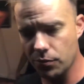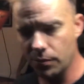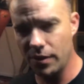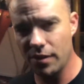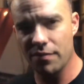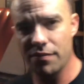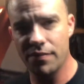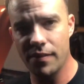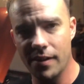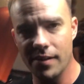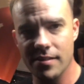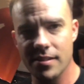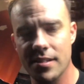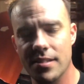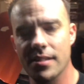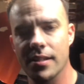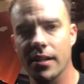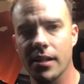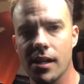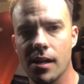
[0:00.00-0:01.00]
We're gonna fire
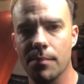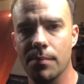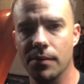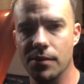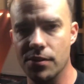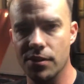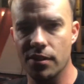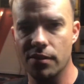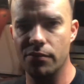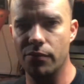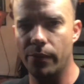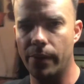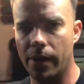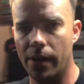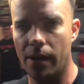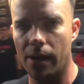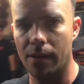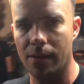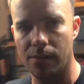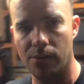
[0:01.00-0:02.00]
this thing up and see if we
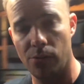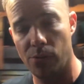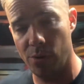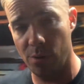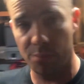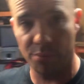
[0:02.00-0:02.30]
got oil